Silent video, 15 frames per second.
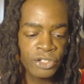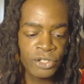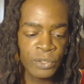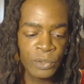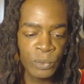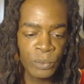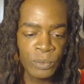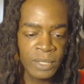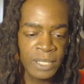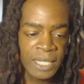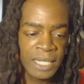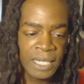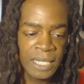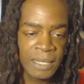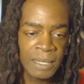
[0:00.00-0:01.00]
to
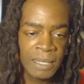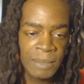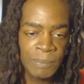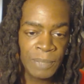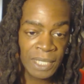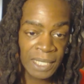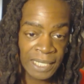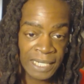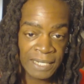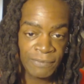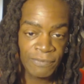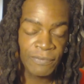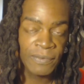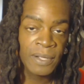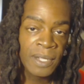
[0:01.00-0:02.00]
the
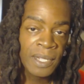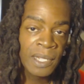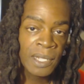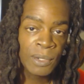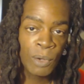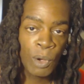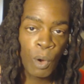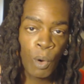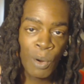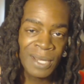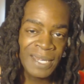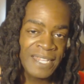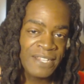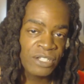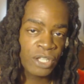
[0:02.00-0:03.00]
belief, or
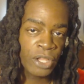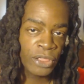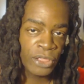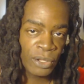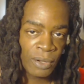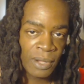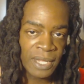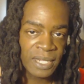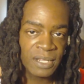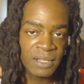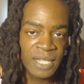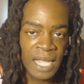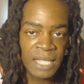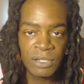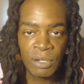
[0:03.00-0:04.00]
at least the thought,
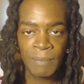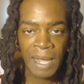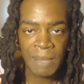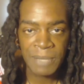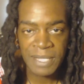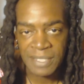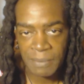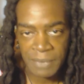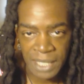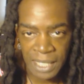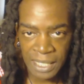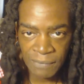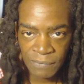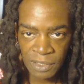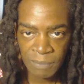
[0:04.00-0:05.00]
that there might be
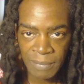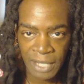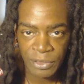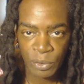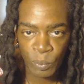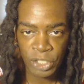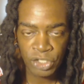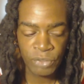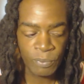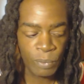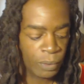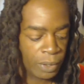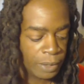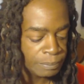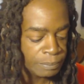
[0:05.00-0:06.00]
something evil about the Ouija
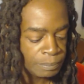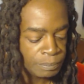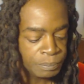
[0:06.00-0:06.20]
board.